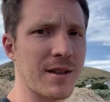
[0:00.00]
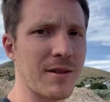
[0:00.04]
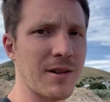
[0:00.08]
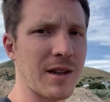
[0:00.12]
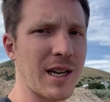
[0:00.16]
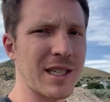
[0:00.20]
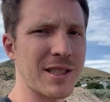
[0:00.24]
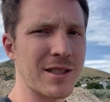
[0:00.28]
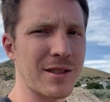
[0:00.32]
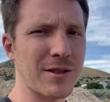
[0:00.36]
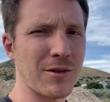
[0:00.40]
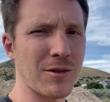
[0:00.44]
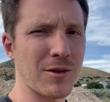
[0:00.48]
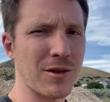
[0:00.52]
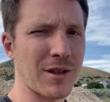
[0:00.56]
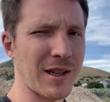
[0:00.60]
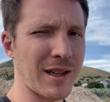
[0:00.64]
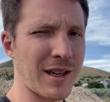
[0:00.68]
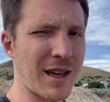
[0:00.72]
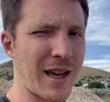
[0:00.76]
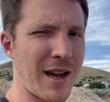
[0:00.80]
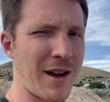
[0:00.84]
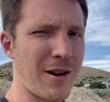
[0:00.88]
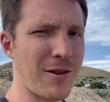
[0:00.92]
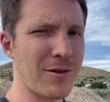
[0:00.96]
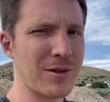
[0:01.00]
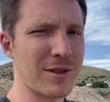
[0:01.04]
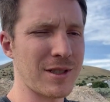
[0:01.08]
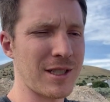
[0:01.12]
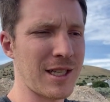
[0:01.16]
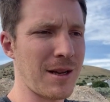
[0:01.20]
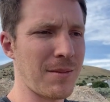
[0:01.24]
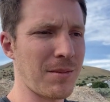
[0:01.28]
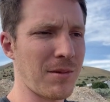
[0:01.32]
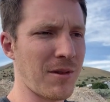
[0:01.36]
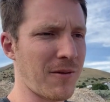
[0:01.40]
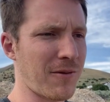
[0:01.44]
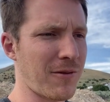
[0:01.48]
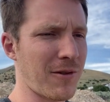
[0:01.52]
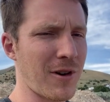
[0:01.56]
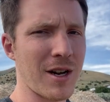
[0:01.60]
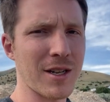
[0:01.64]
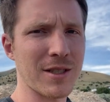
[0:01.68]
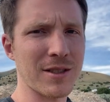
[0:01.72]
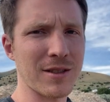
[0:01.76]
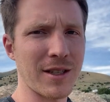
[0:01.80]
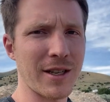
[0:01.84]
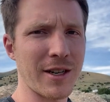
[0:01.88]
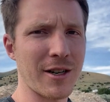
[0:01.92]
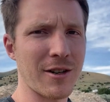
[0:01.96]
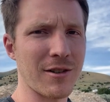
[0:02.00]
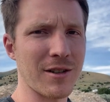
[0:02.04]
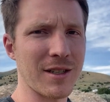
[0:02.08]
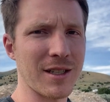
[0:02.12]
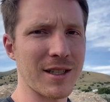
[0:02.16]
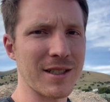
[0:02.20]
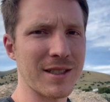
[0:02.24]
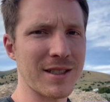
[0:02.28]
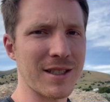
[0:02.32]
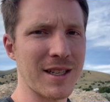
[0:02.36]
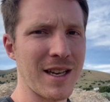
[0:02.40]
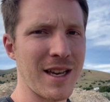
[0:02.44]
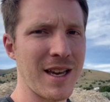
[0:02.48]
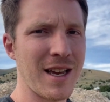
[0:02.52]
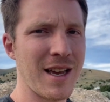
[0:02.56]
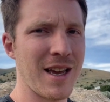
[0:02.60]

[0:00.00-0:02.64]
It has to do with like how deep the frost layer is.